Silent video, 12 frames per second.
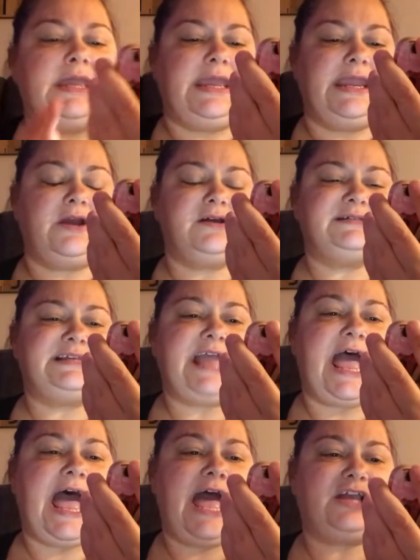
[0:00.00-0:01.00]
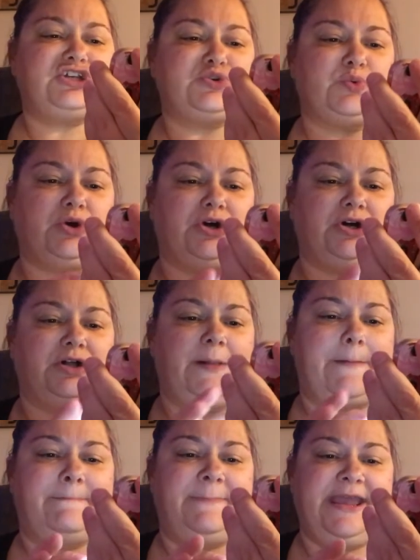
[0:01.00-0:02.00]
Here's the
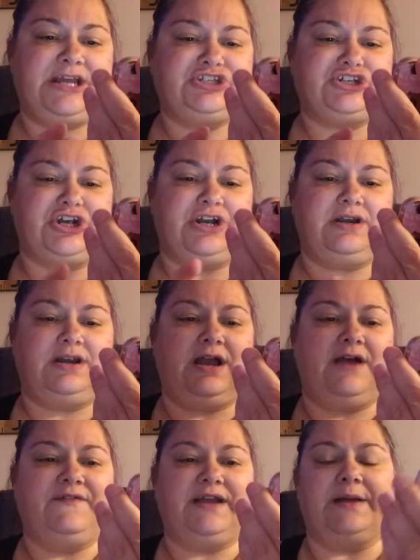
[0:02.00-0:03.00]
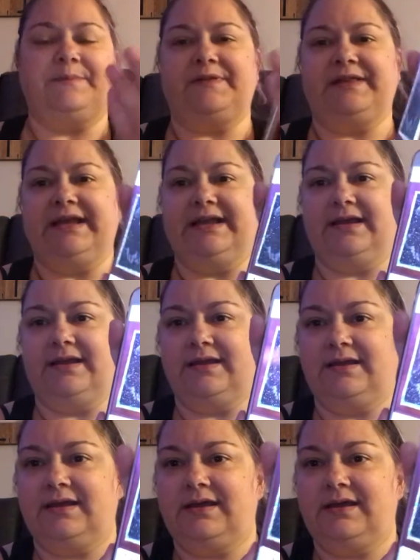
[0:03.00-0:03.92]
actual picture of it completed.